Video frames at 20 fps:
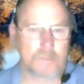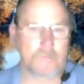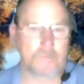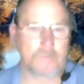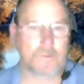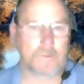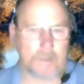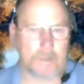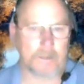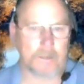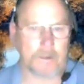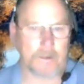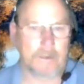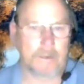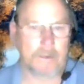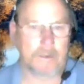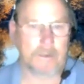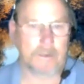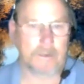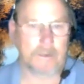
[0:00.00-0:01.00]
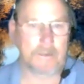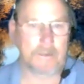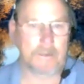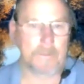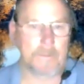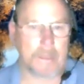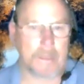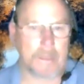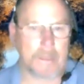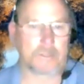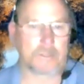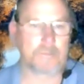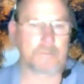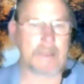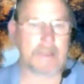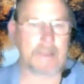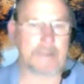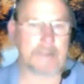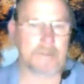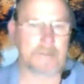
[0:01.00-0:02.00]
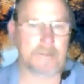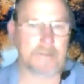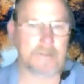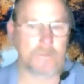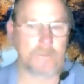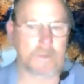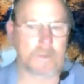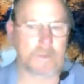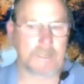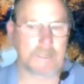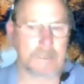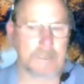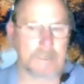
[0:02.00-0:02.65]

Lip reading: What is the source of the water? And this goes back